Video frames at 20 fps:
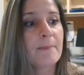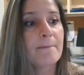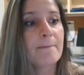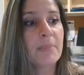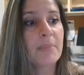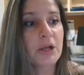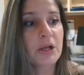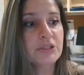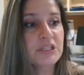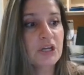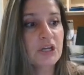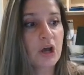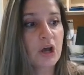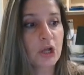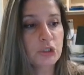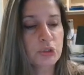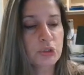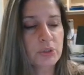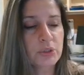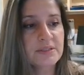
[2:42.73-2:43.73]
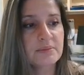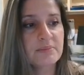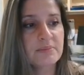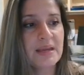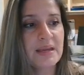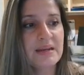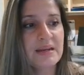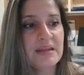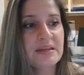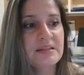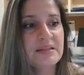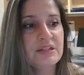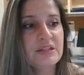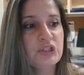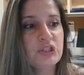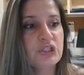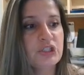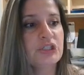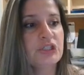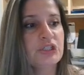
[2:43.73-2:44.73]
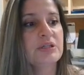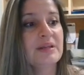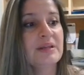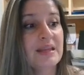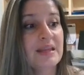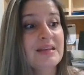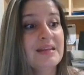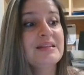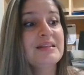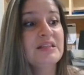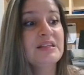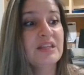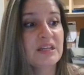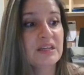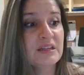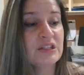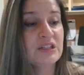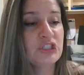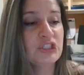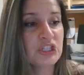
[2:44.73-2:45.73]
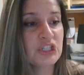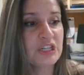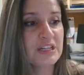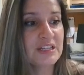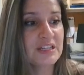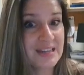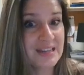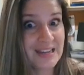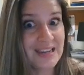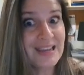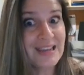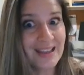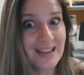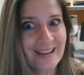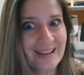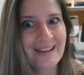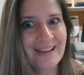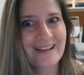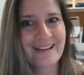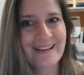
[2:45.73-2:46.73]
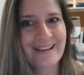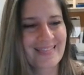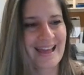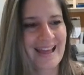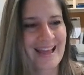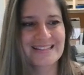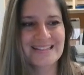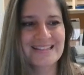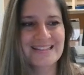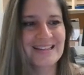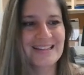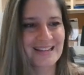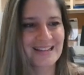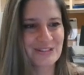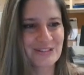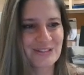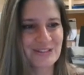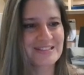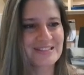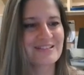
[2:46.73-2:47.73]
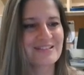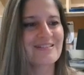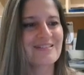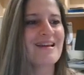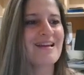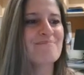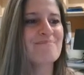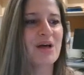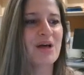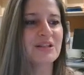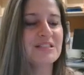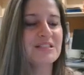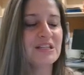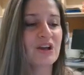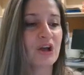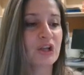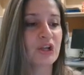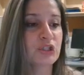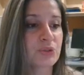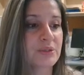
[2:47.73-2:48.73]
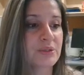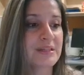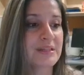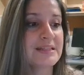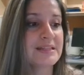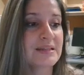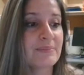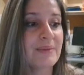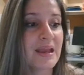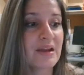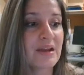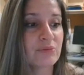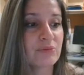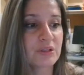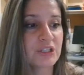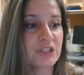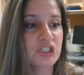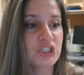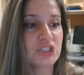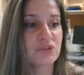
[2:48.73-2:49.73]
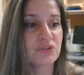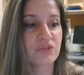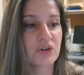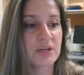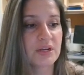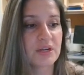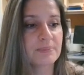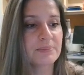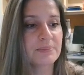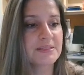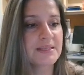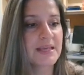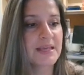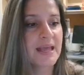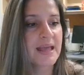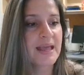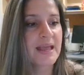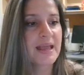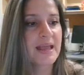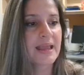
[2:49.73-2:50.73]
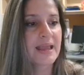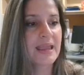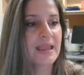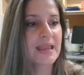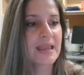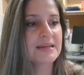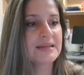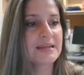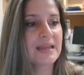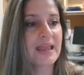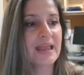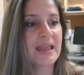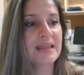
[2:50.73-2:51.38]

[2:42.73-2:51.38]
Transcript: and indigeneity, that's a tongue twister, and multiculturalism and religious freedoms, and